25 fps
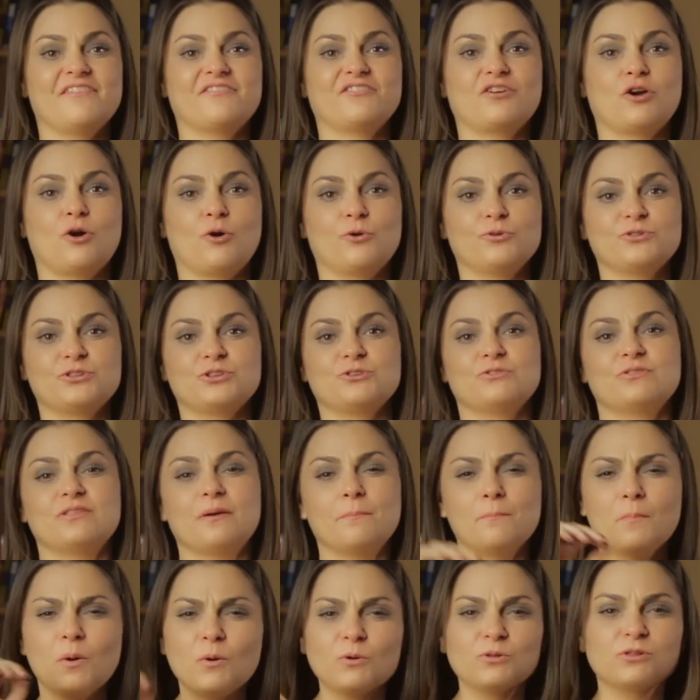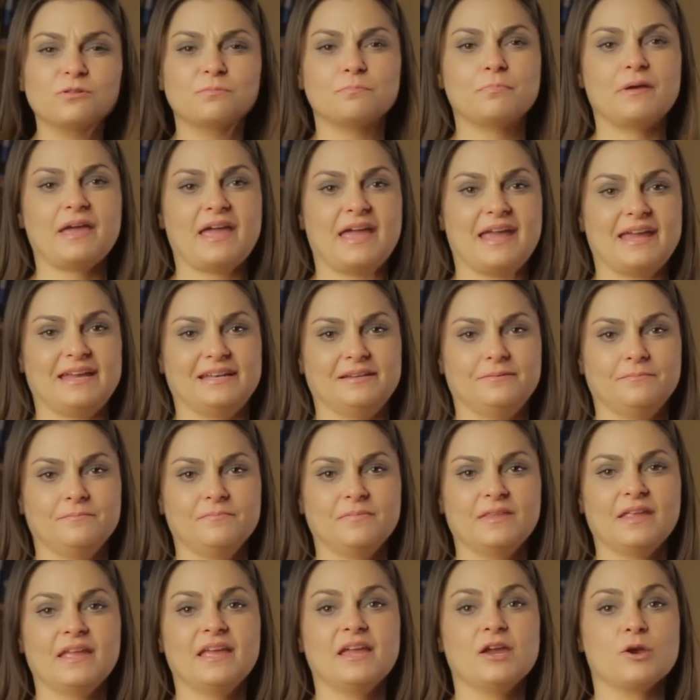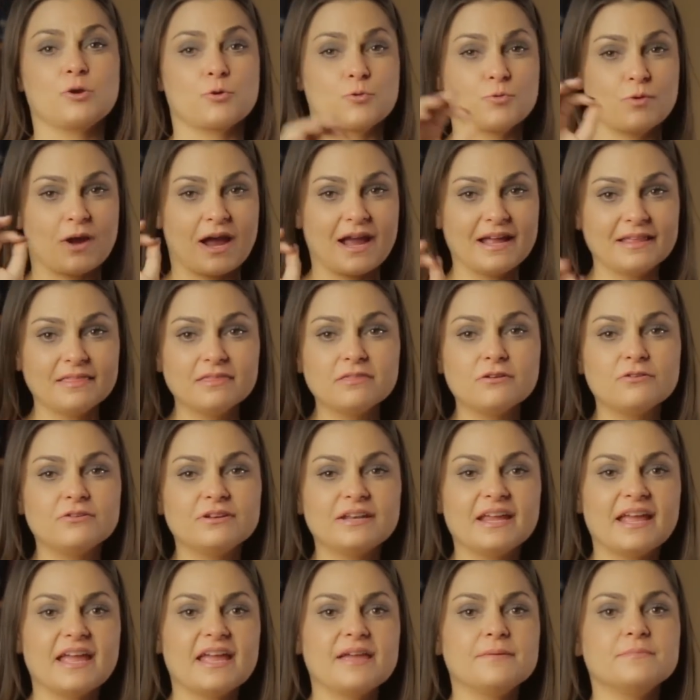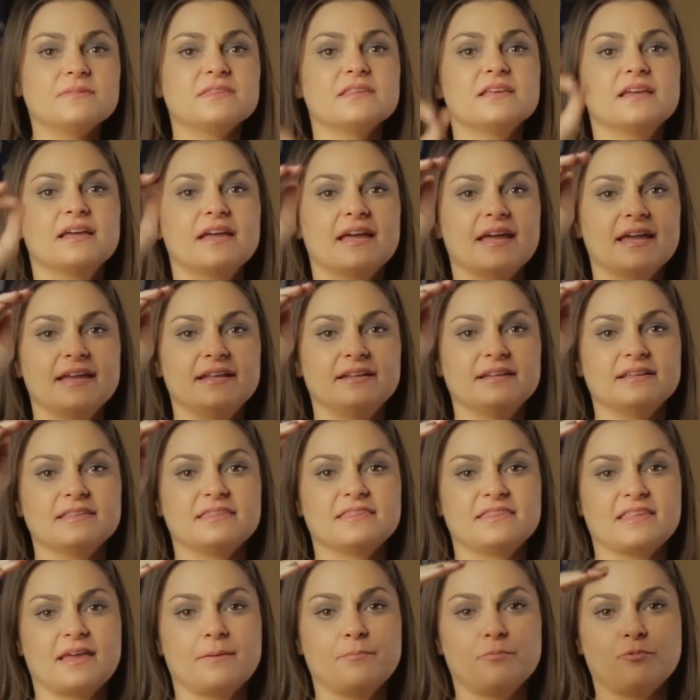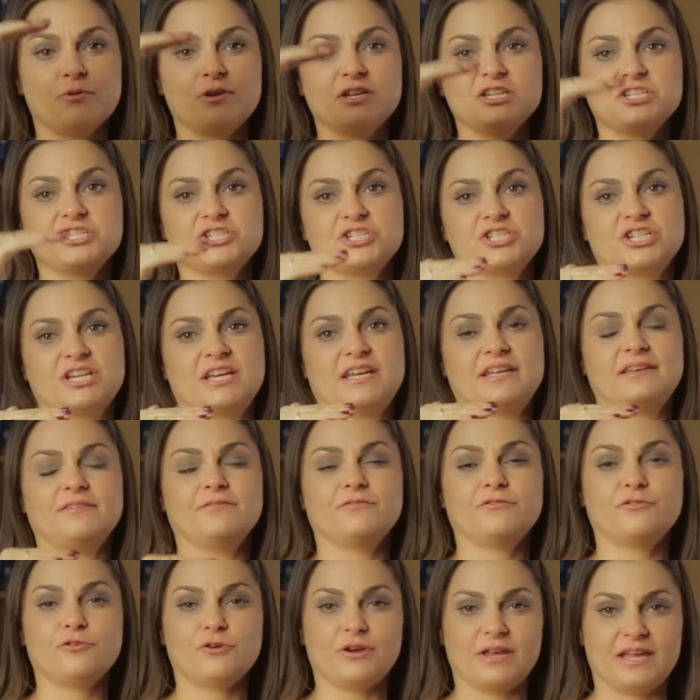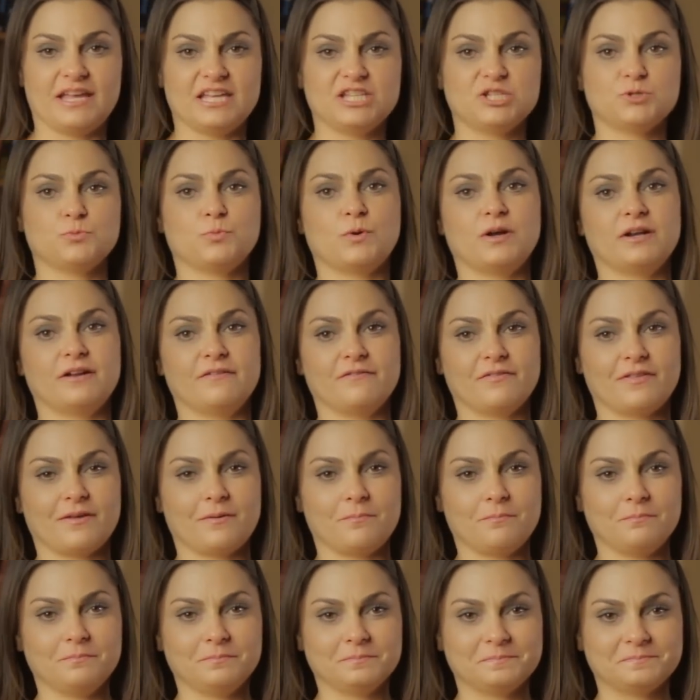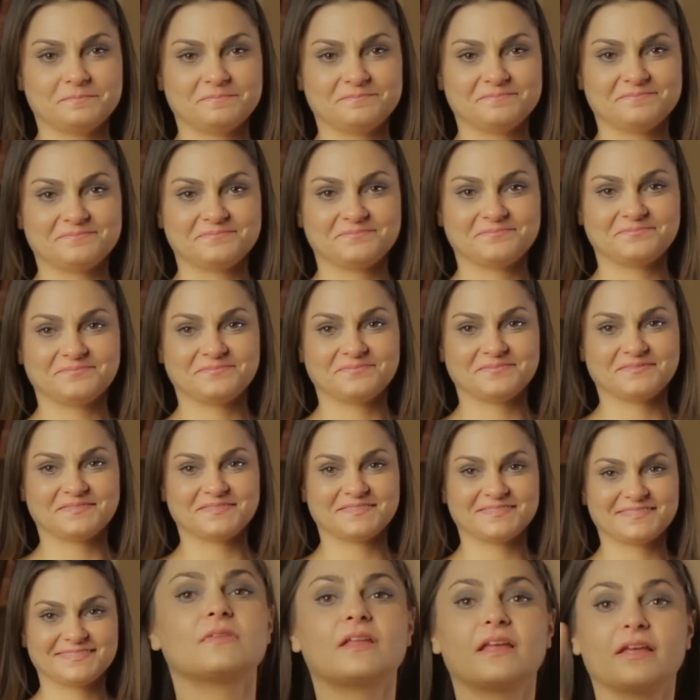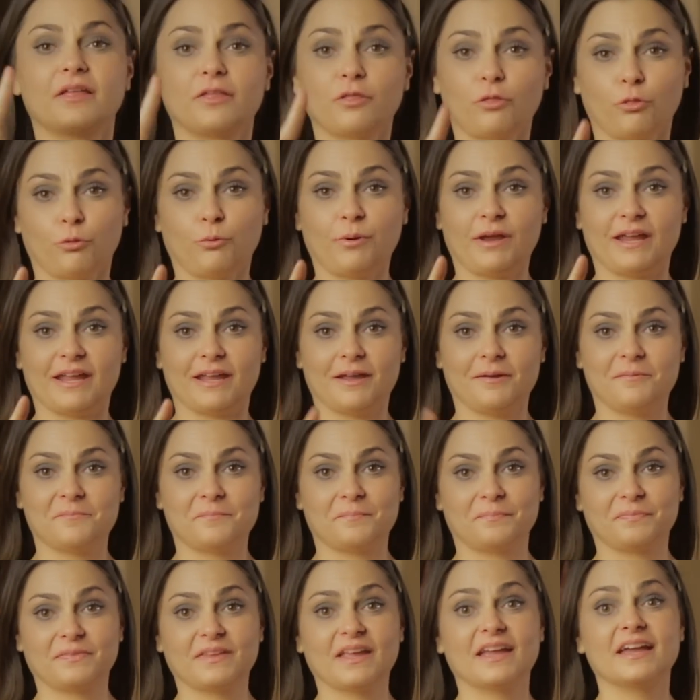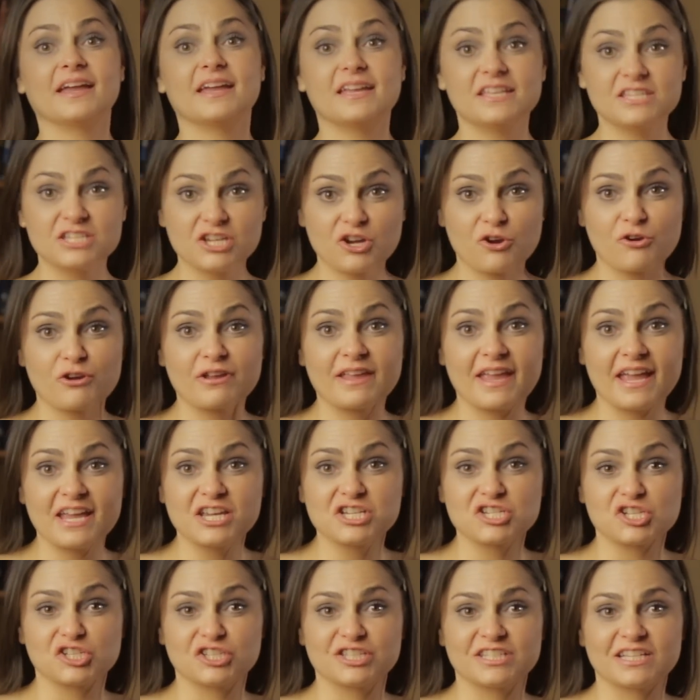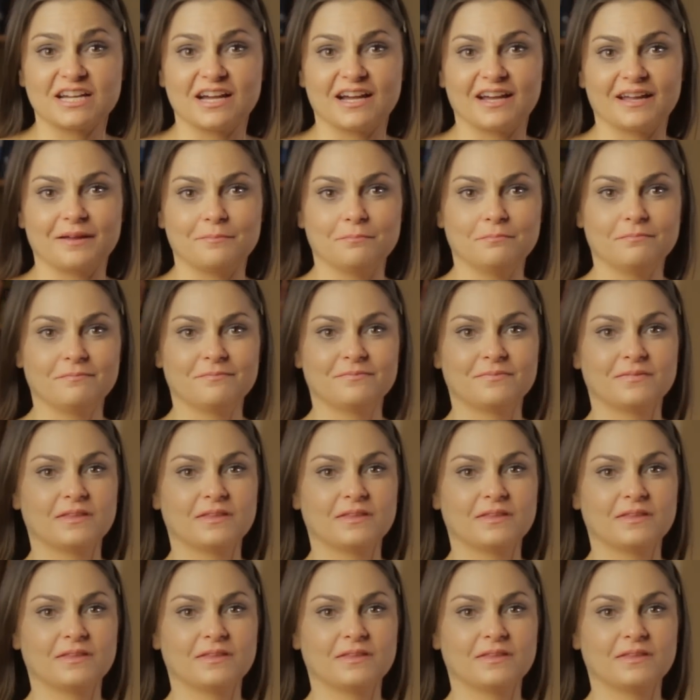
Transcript: have caused you the most pain. Write their names in a separate sheet for each one of them. 3. Interrogation time.